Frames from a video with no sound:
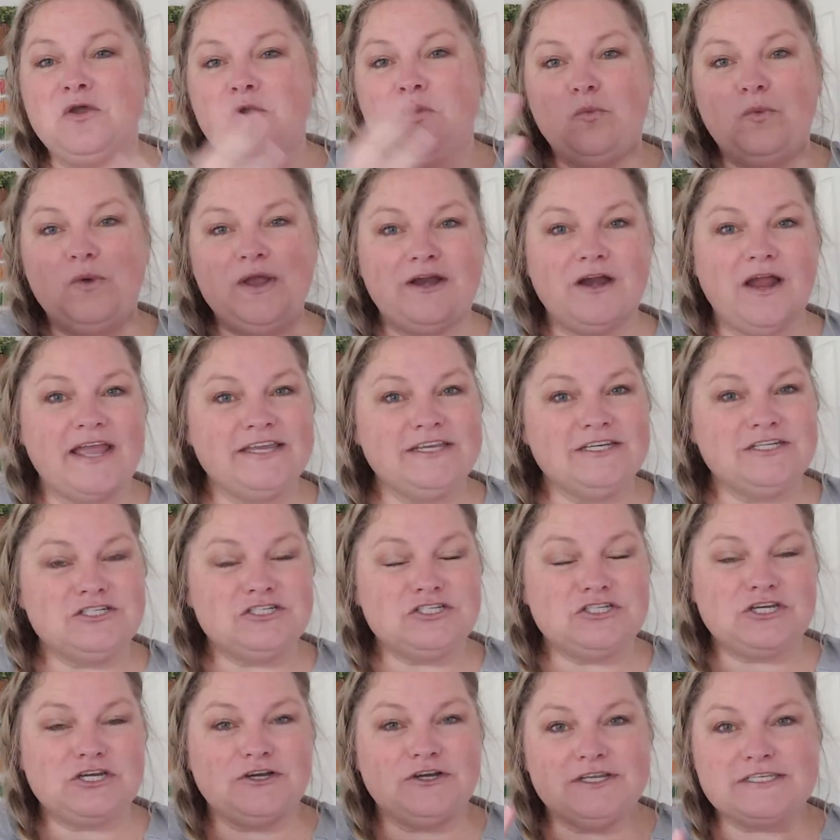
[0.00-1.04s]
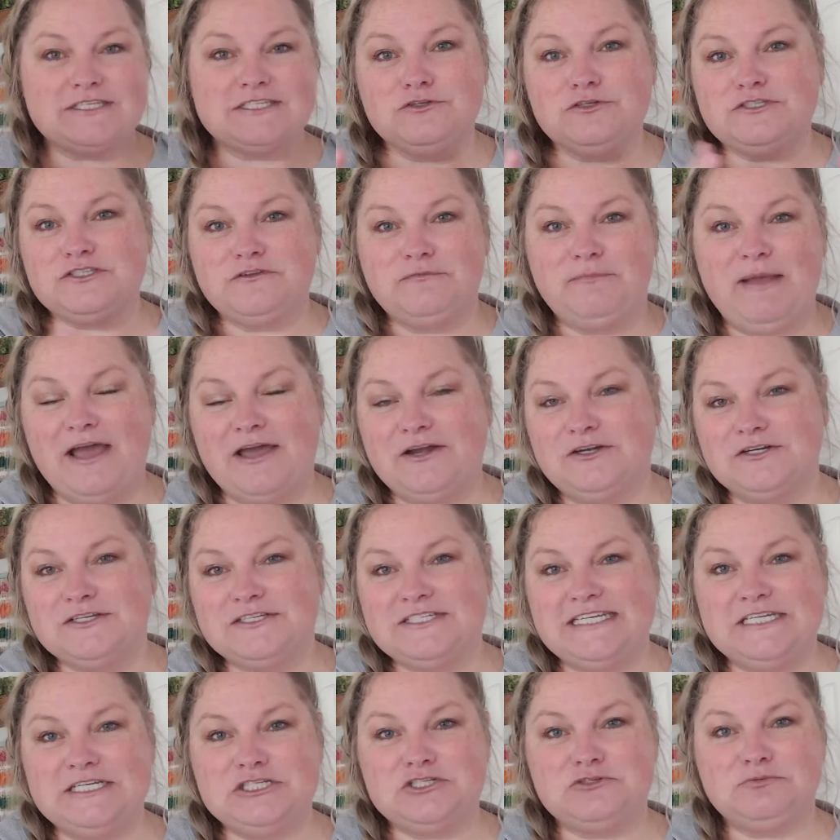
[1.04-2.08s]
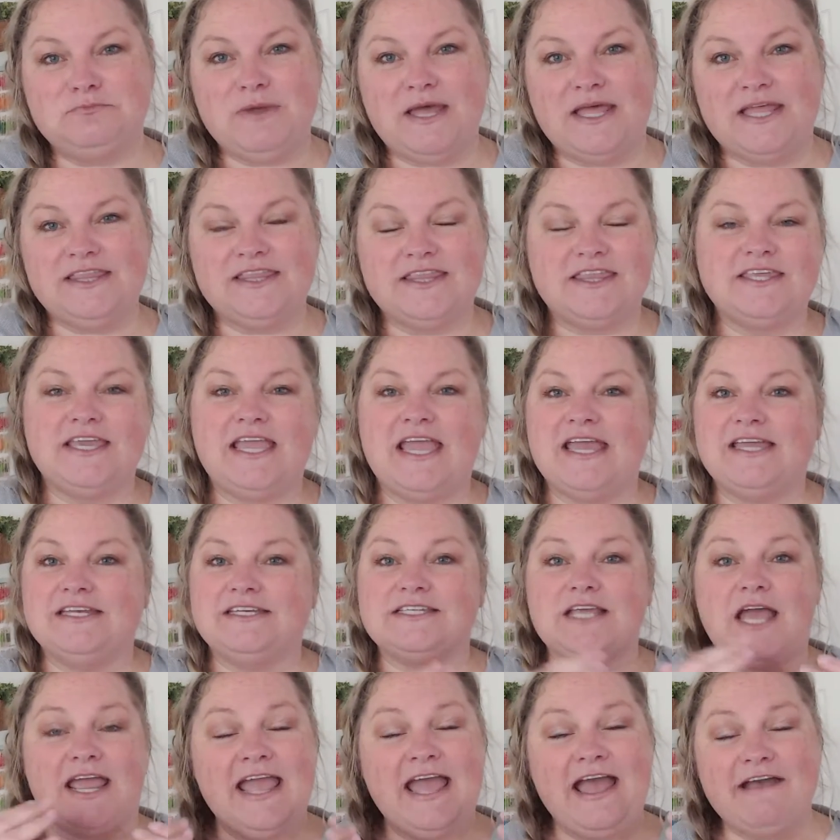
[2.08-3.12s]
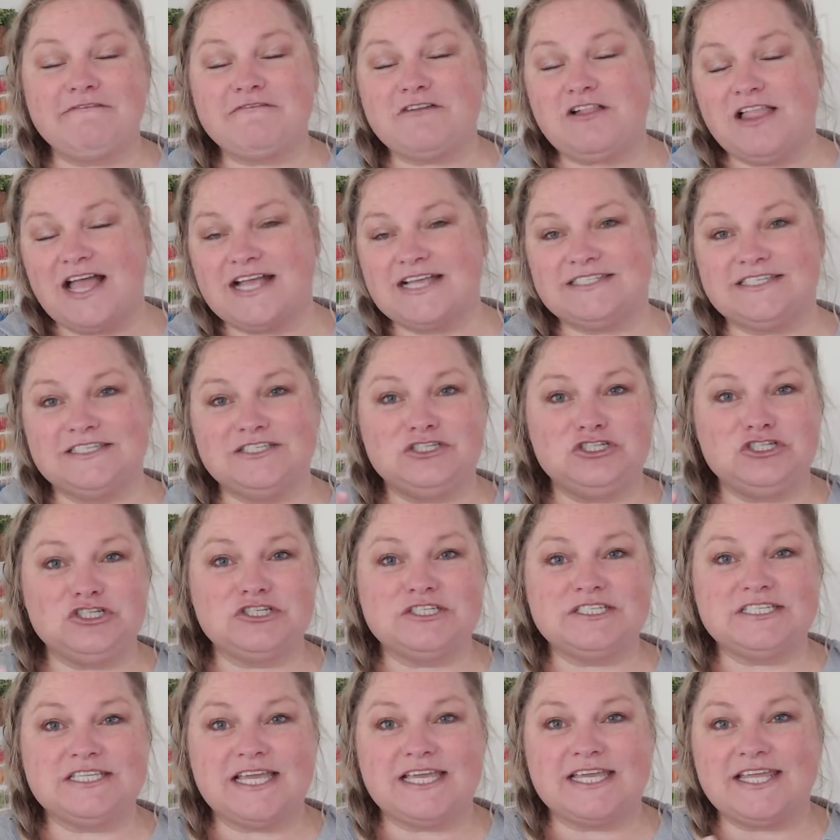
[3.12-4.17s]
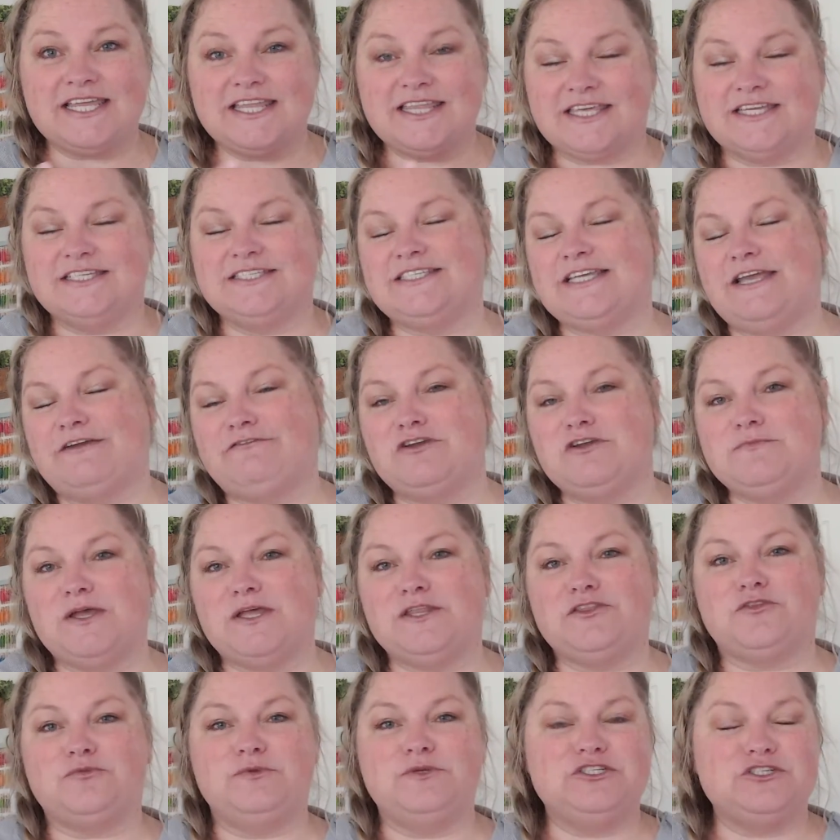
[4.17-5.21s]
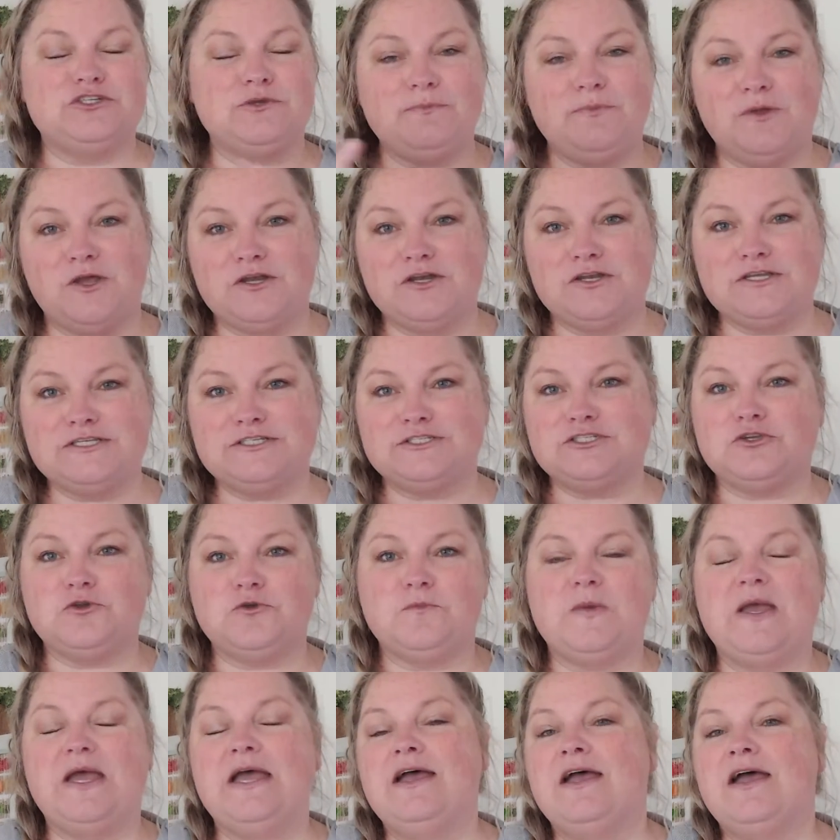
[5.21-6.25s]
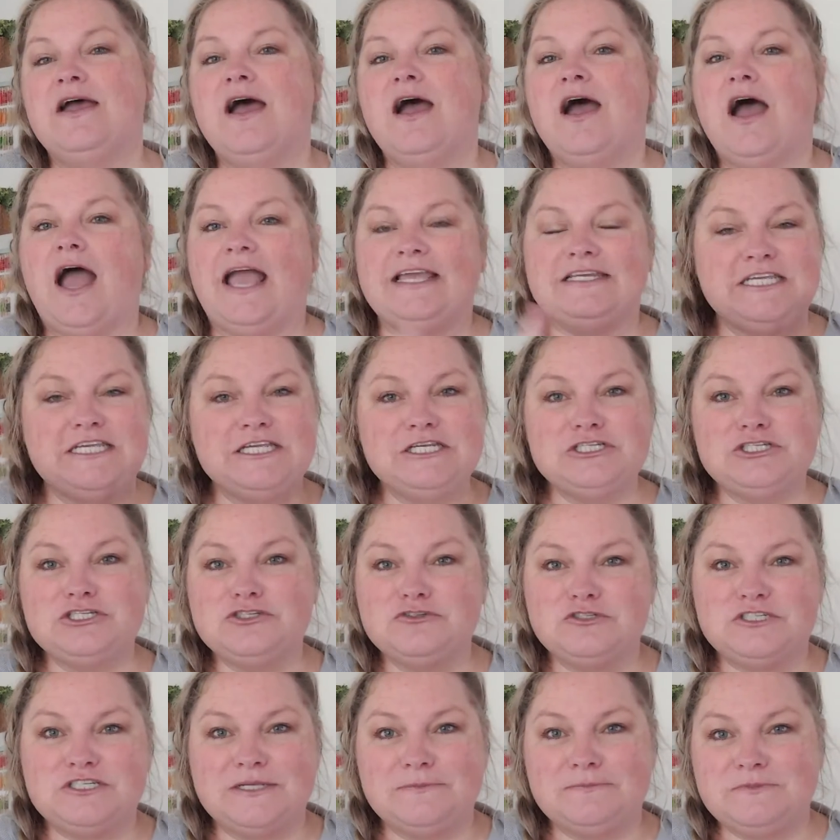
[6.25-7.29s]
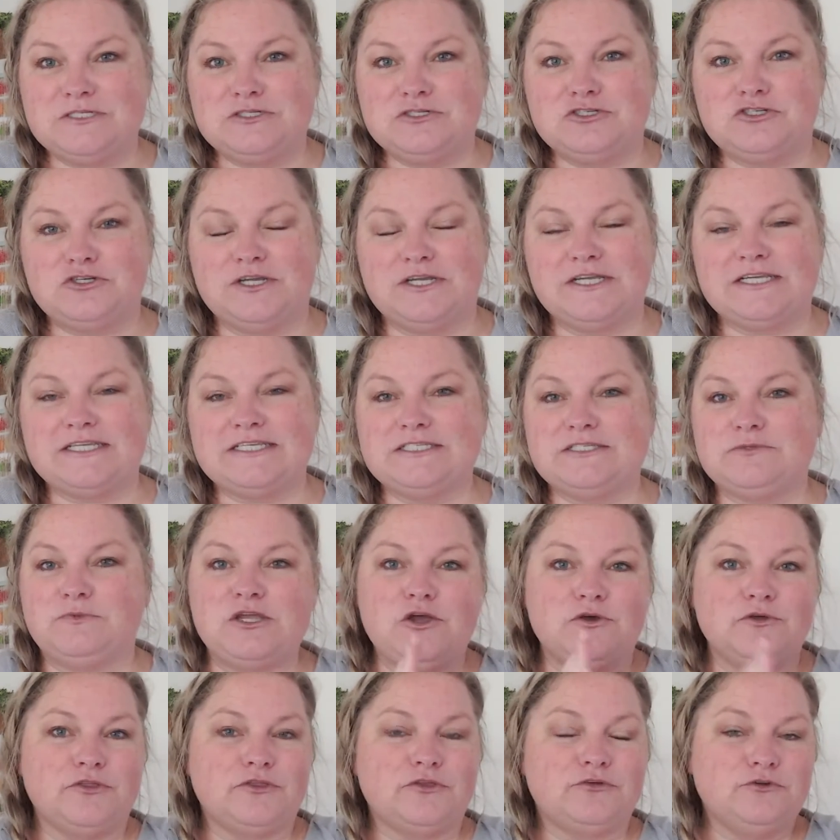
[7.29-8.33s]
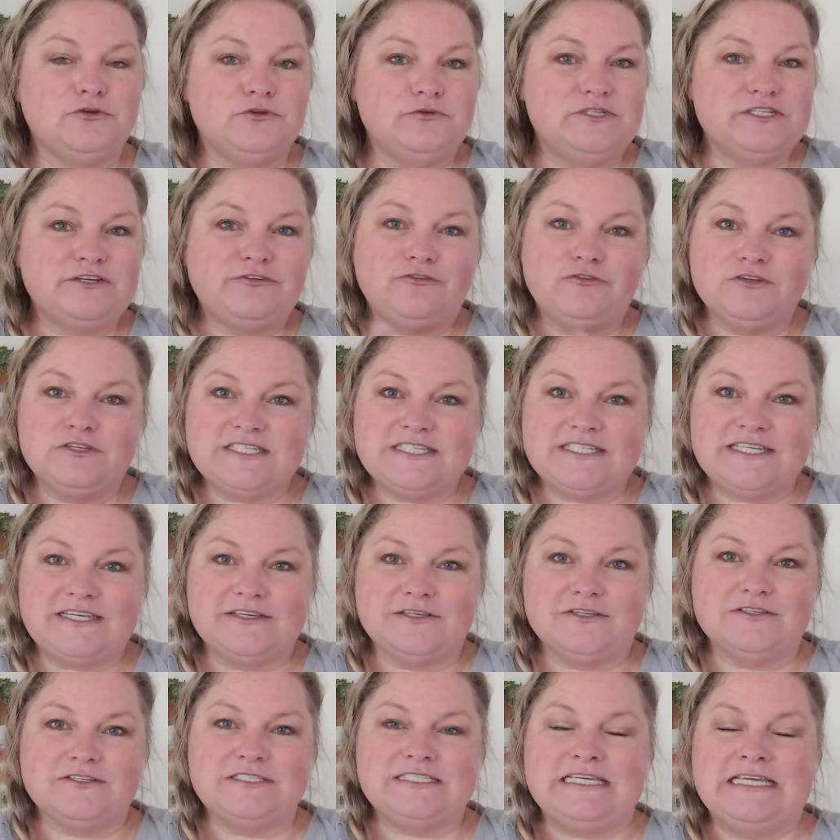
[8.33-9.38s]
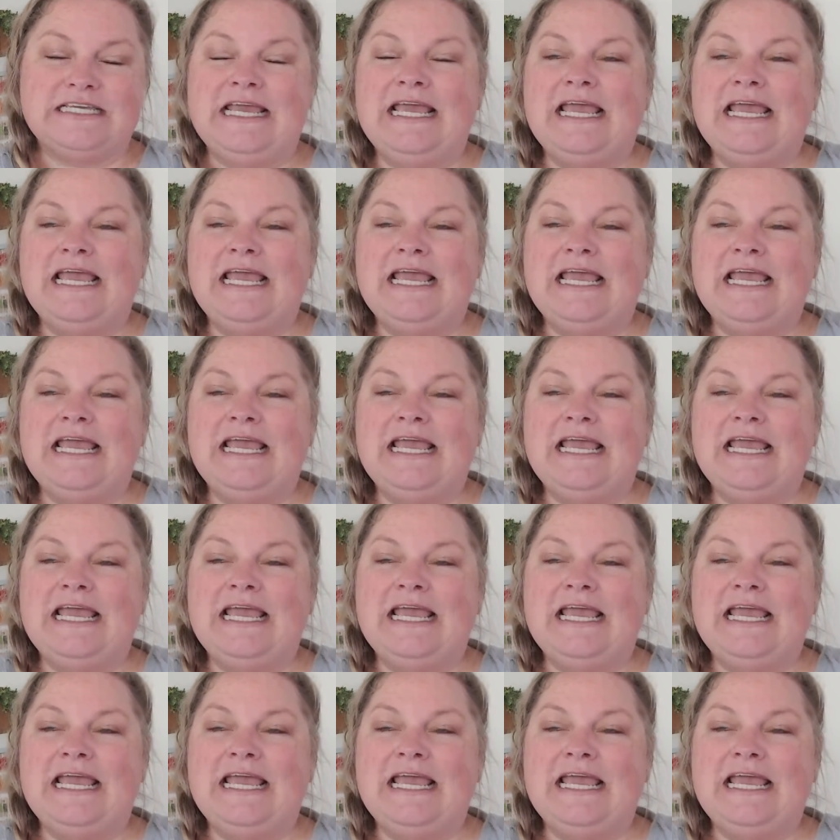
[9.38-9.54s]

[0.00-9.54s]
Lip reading: where I share exclusive patterns each month, and I have classes just like this every month. We jump onto Zoom. I teach you tips and tricks. We go through different skills.